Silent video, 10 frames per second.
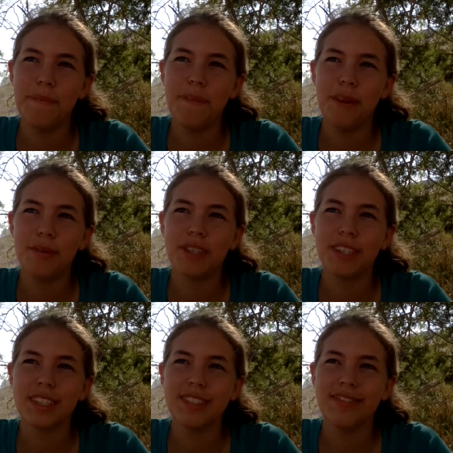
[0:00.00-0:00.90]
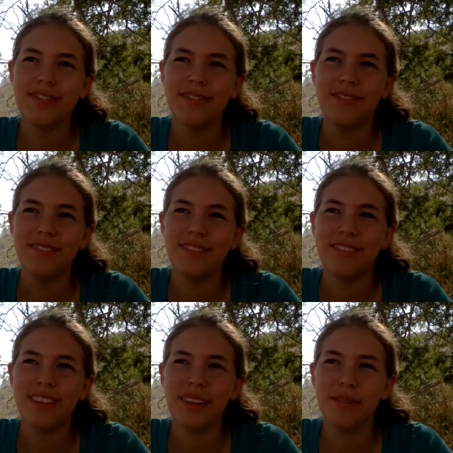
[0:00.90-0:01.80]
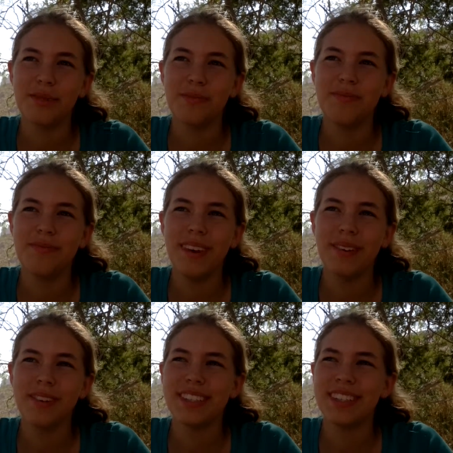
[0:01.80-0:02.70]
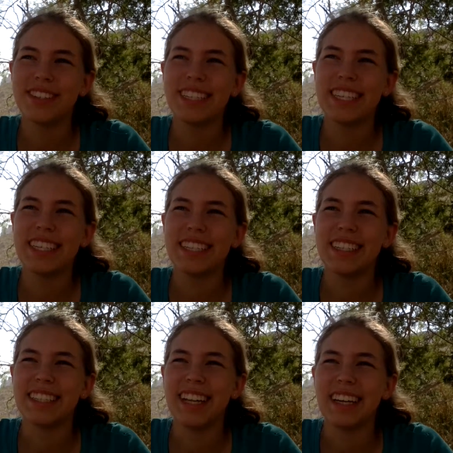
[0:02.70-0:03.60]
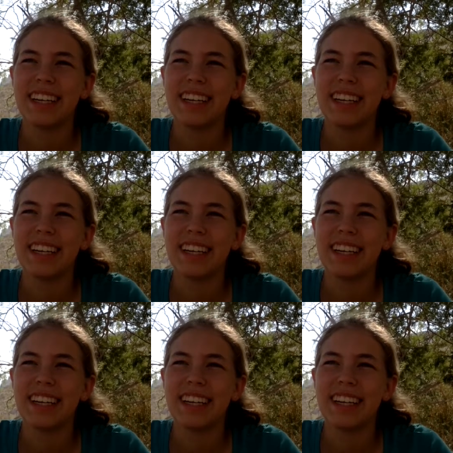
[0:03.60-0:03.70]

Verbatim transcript: it was just, it was, it was interesting to just, like,